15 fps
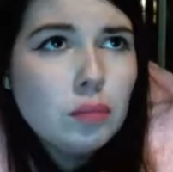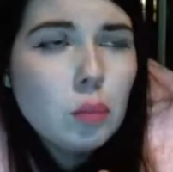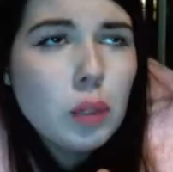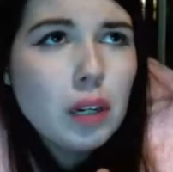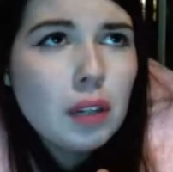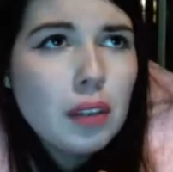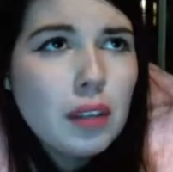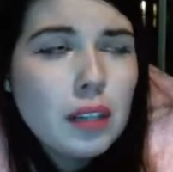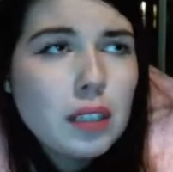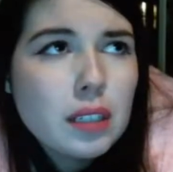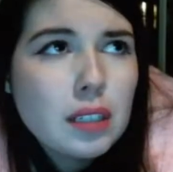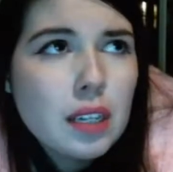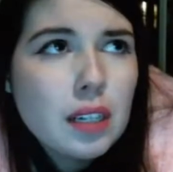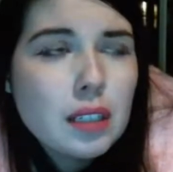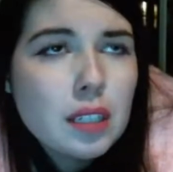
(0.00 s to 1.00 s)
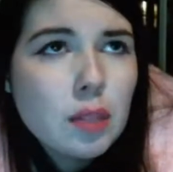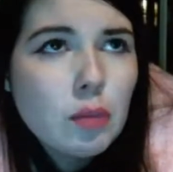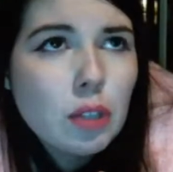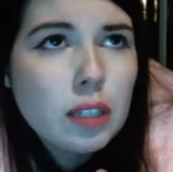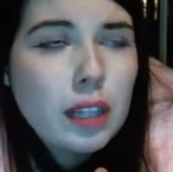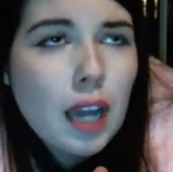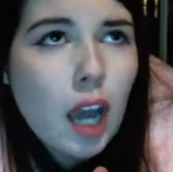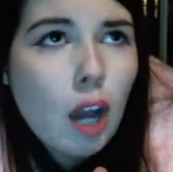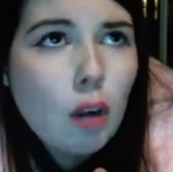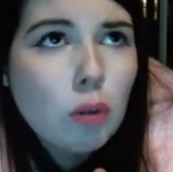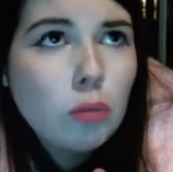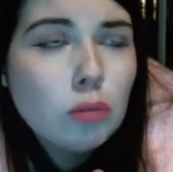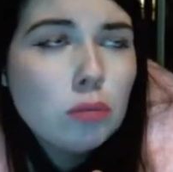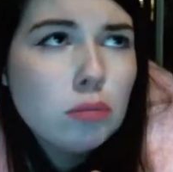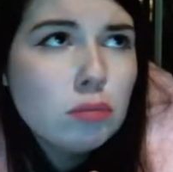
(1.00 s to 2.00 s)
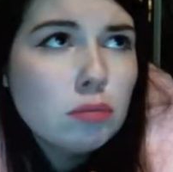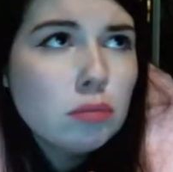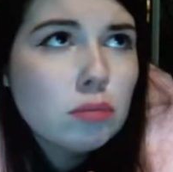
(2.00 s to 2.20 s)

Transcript: Weird thing to say to someone now,